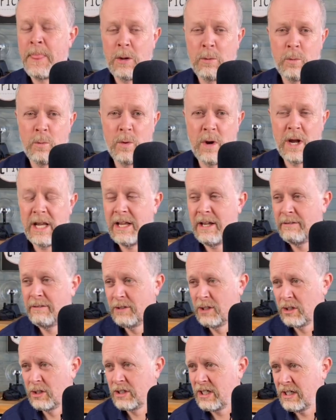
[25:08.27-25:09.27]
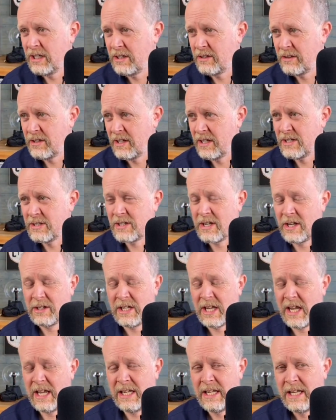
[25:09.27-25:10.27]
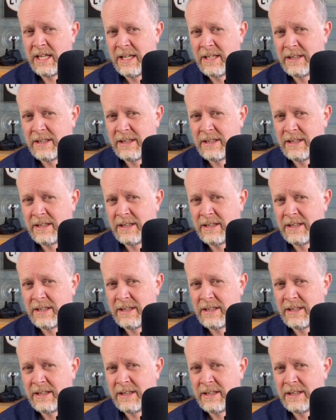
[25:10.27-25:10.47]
way of looking at things, okay?